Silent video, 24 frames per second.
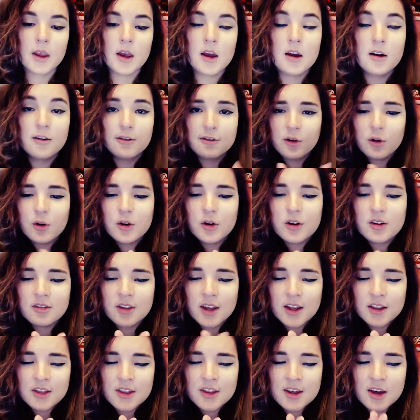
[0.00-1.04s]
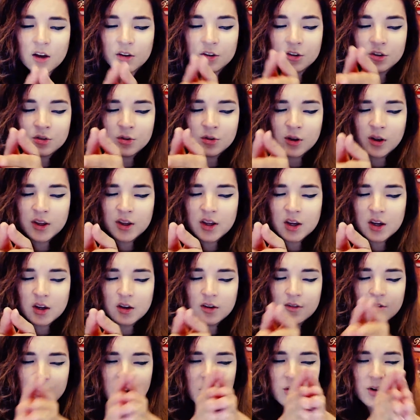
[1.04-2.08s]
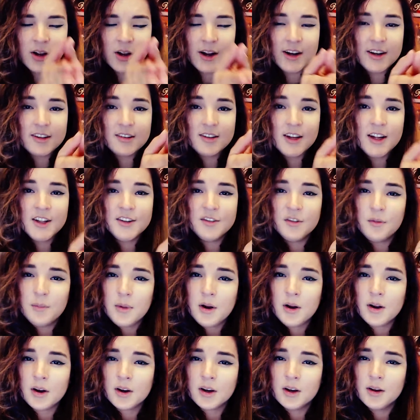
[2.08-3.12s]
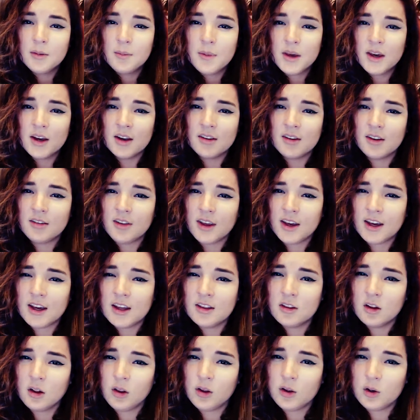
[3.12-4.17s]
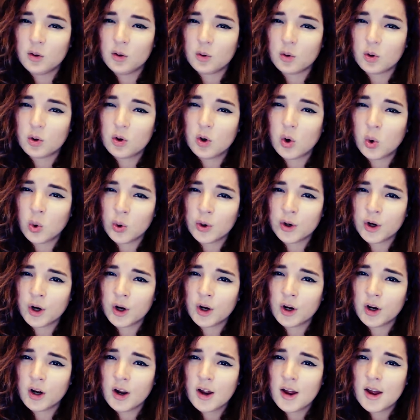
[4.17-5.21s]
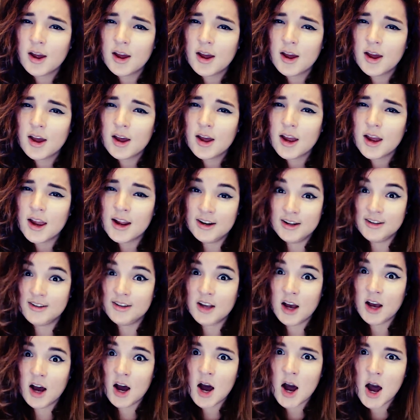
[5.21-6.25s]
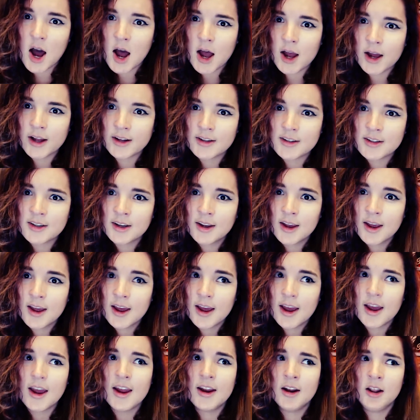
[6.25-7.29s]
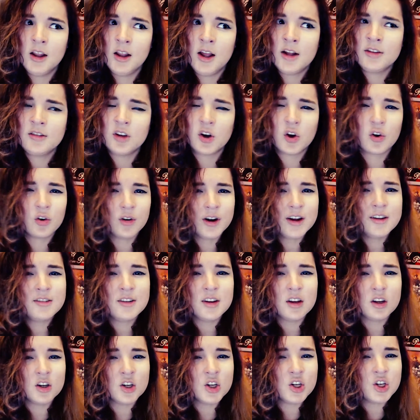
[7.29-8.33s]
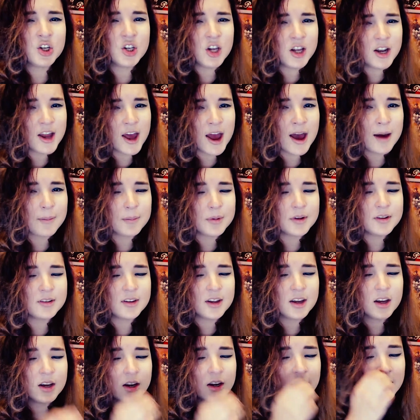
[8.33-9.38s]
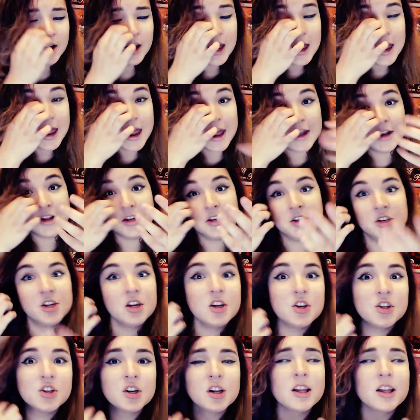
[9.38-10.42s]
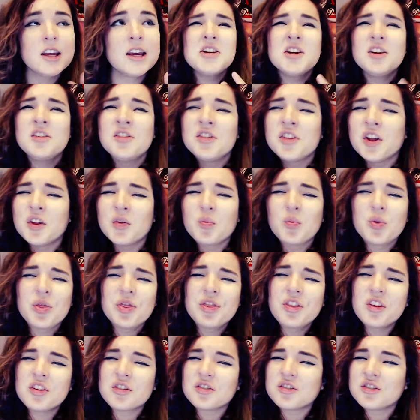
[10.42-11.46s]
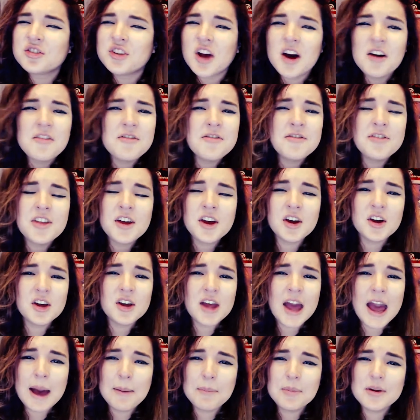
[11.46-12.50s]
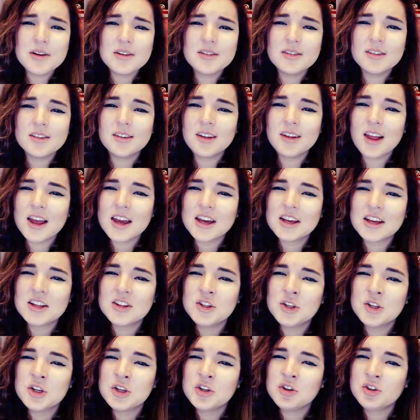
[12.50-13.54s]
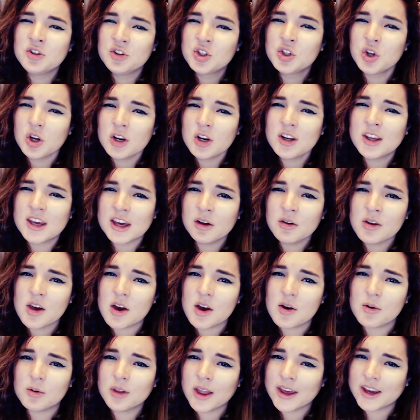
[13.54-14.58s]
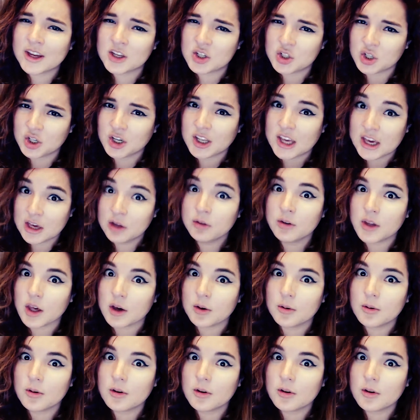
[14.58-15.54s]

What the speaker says: Florida is like the Australia of the United States of America because it's like in the little corner and it's hot and lots of crazy shit happens here. And additionally, the stuff that happens like should kill you. Like it should kill you.